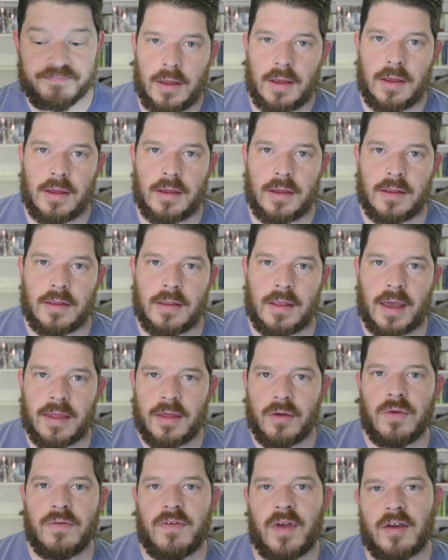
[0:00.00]
Now that
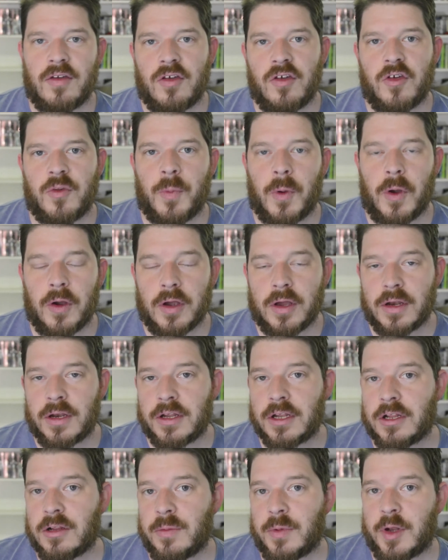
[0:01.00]
we've actually spoken a
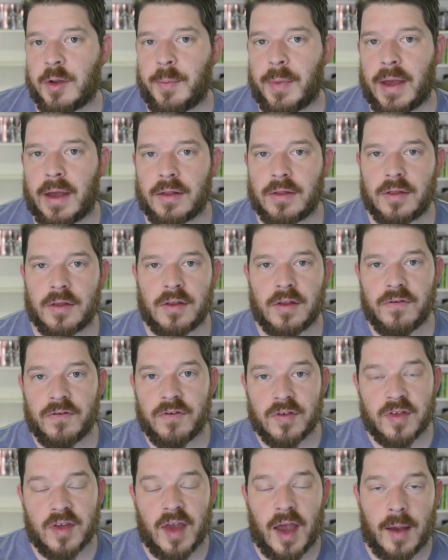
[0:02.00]
little bit about the
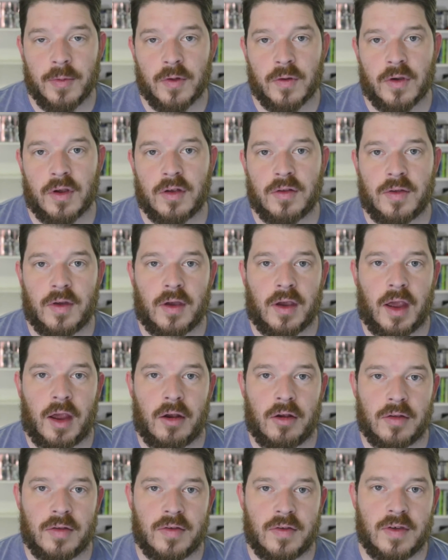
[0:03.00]
different types of
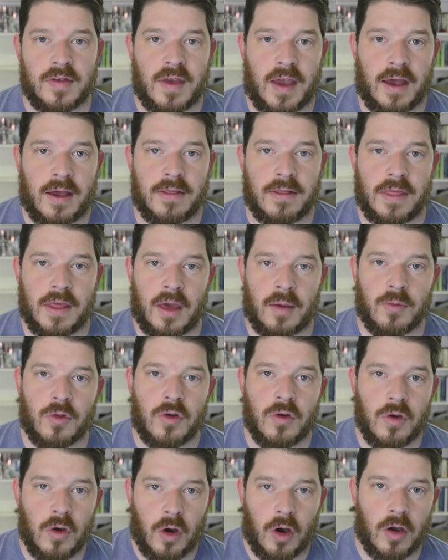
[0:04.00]
cryptocurrencies out there, I'm sure
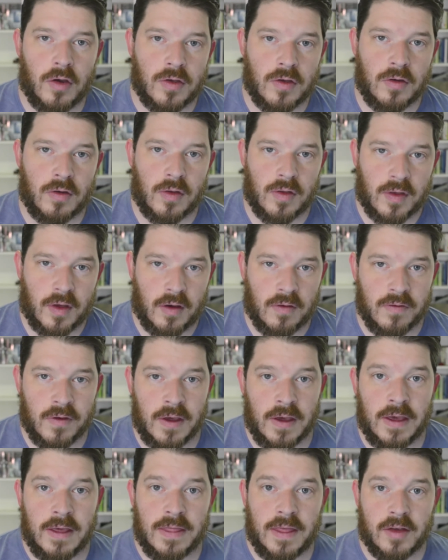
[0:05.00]
you're asking yourself,
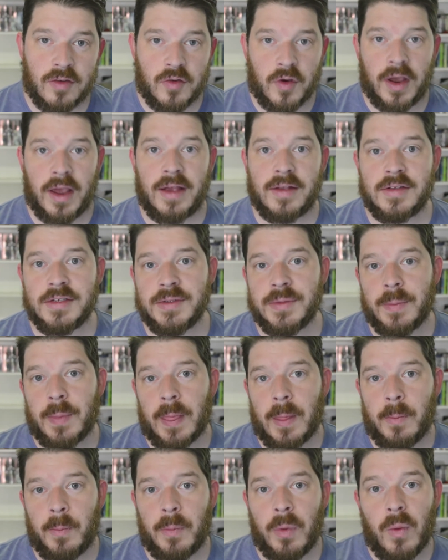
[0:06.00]
that's great,
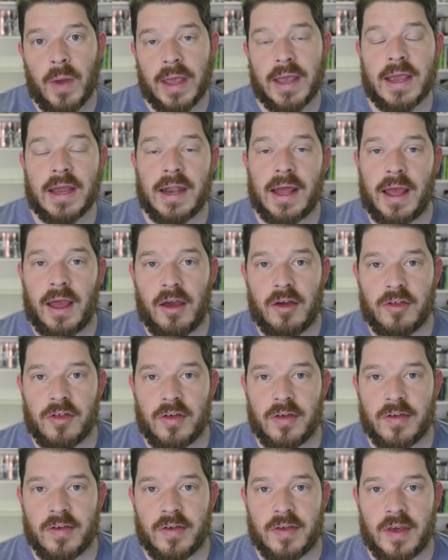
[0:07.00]
but where can I actually
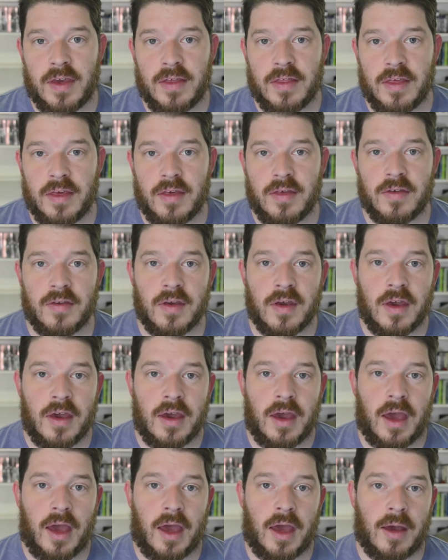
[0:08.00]
see these,
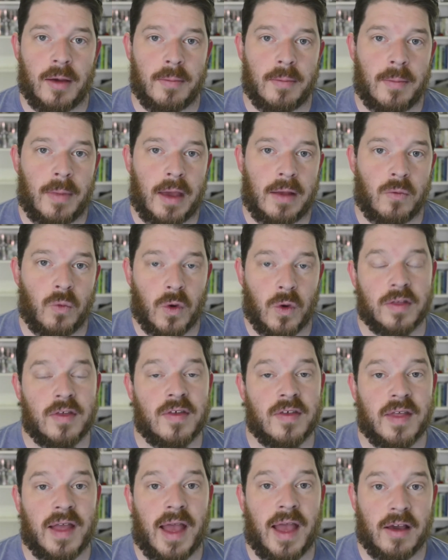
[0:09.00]
and what is
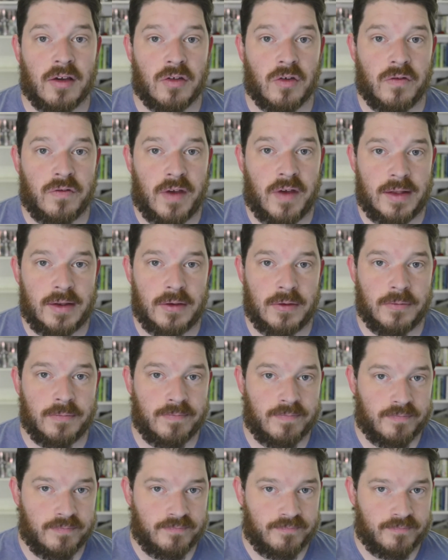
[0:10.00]
the actual value?
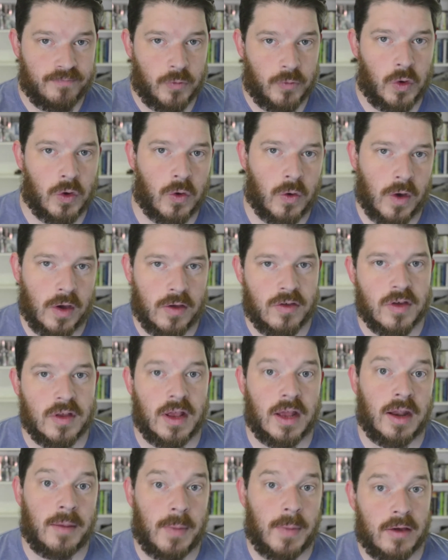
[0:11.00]
Good question, and
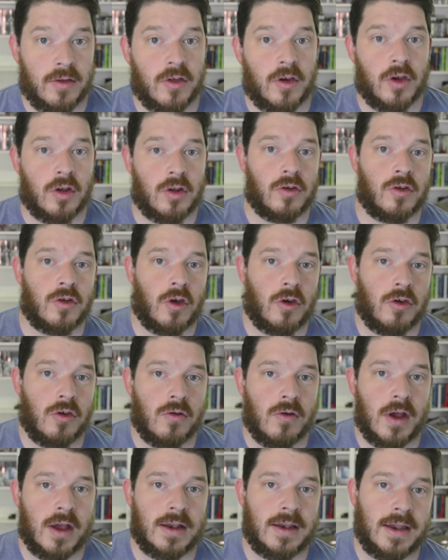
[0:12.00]
I'm actually going to show you
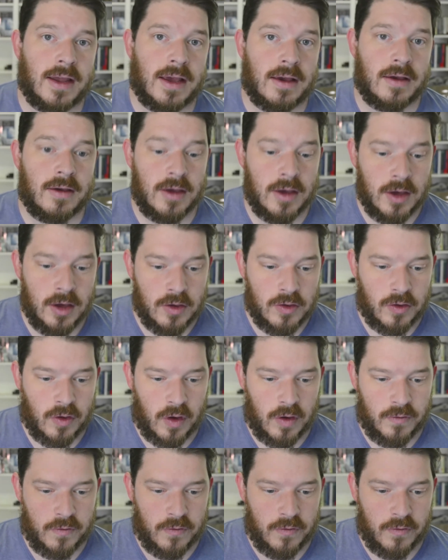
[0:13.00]
right now. So if we